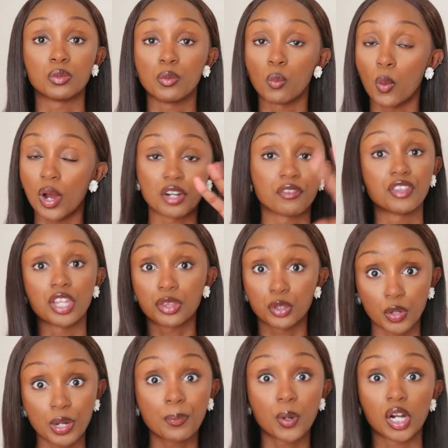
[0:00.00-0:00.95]
one of the
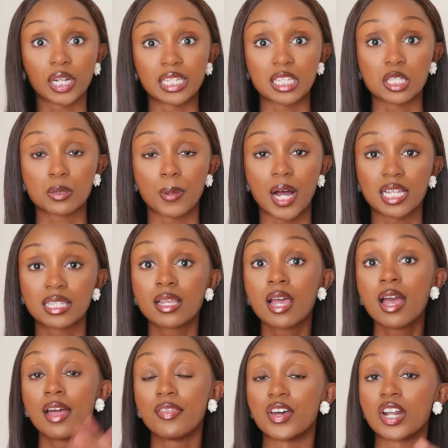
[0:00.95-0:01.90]
3 parking spots
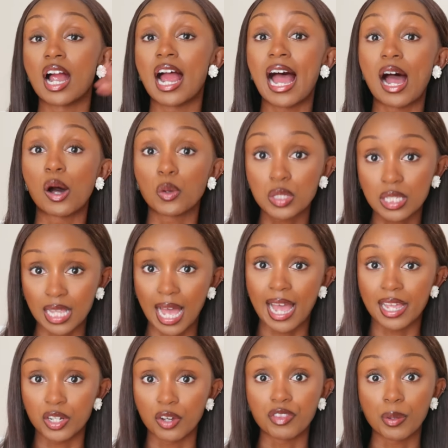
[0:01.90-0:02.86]
that are
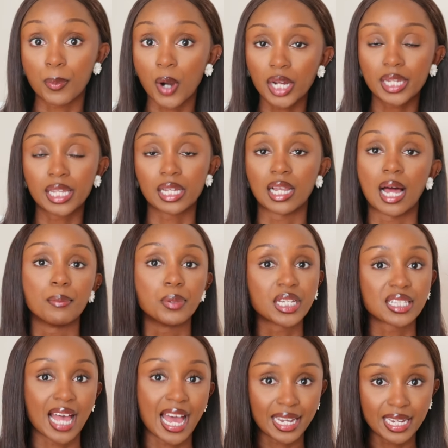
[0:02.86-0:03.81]
outside of the parking lot?
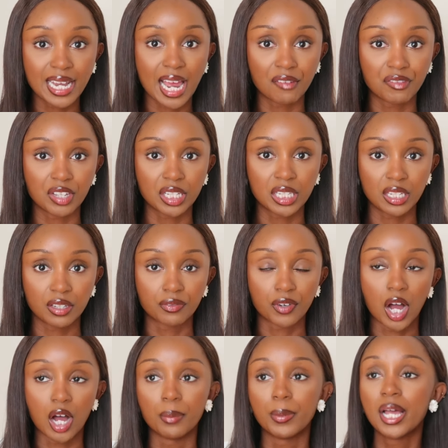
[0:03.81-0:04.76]
Because I didn't have the key
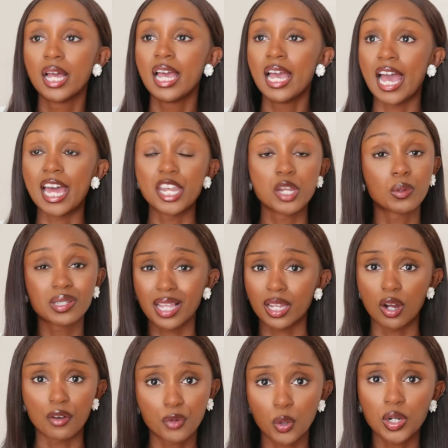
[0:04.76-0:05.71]
fob. And he was
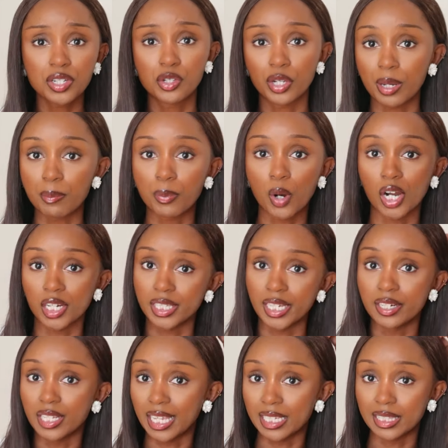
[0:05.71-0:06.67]
like, of course you can park
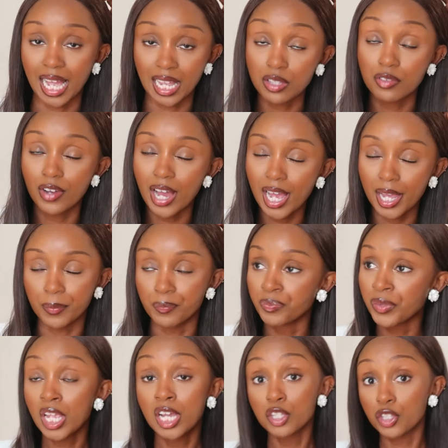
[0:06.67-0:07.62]
there, like that's fine.
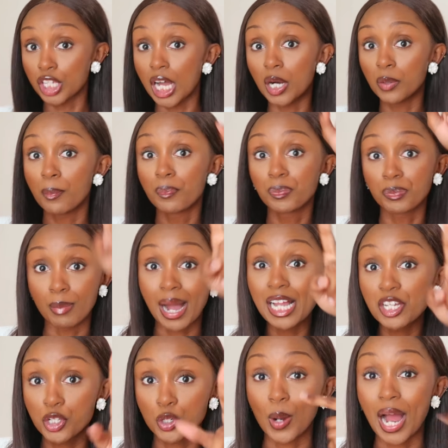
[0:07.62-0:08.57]
So
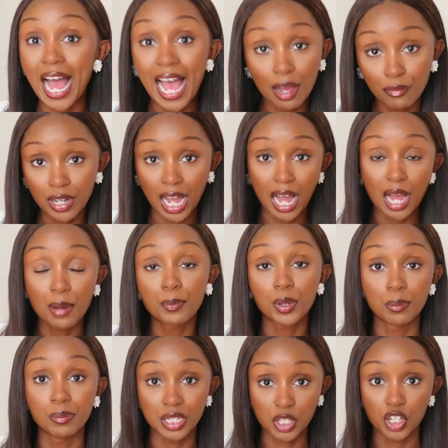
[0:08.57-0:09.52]
mind you, I have gotten
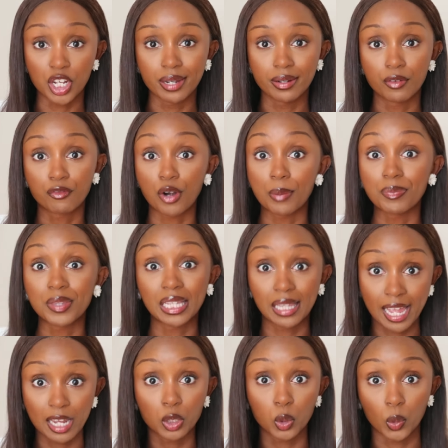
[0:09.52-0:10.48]
permission from the
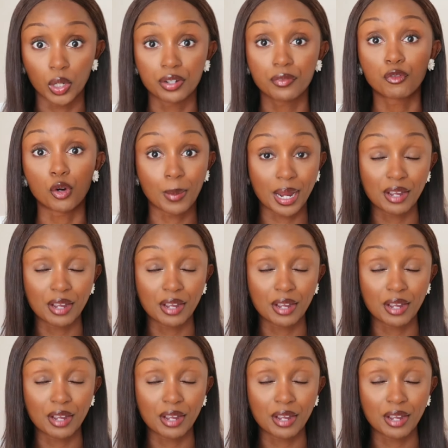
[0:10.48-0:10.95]
landlord for